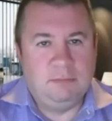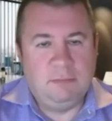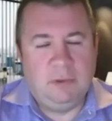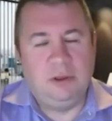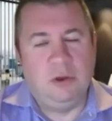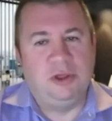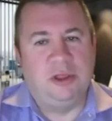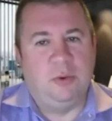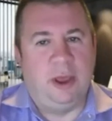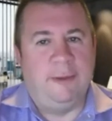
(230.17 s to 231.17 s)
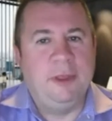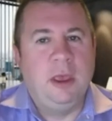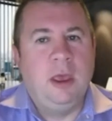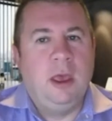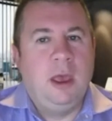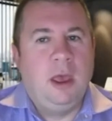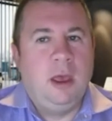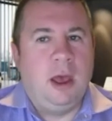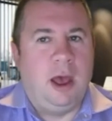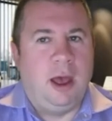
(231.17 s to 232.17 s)
goes the other way.
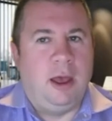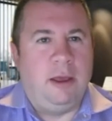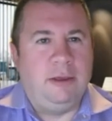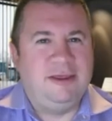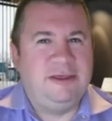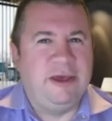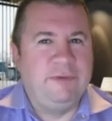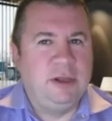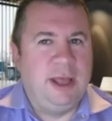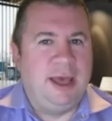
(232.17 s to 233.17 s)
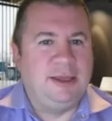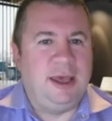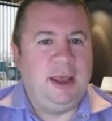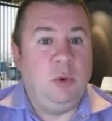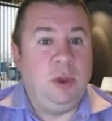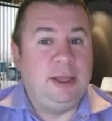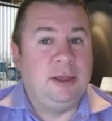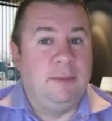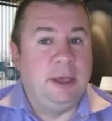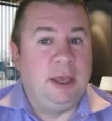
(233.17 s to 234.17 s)
Seven of the last 8 weeks
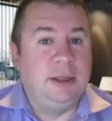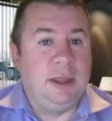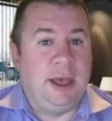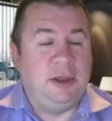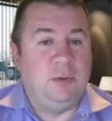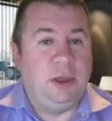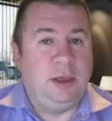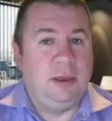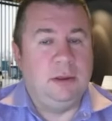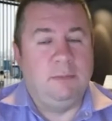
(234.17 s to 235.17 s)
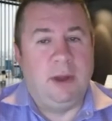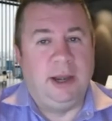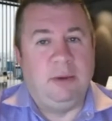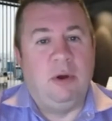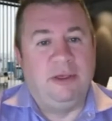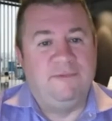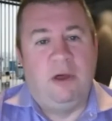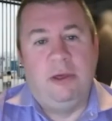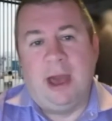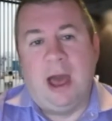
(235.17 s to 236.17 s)
coming into last week, money was
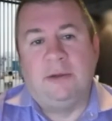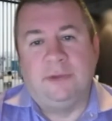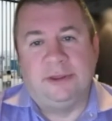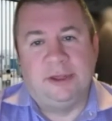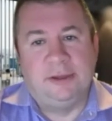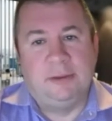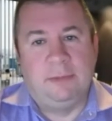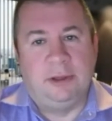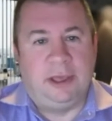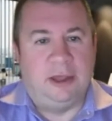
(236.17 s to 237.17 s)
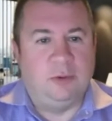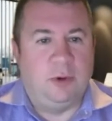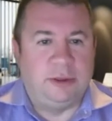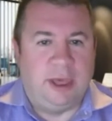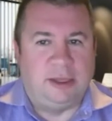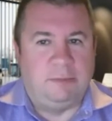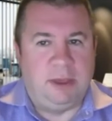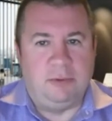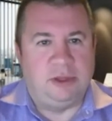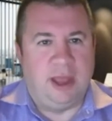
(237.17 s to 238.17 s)
falling out of the system. And guess what? The
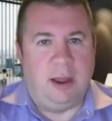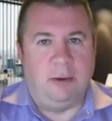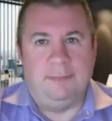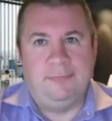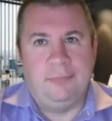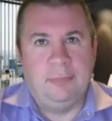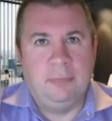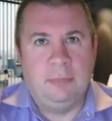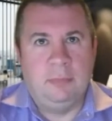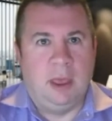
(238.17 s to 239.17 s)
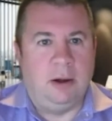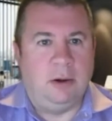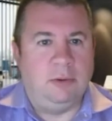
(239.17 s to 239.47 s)
S&P was down, I don't know,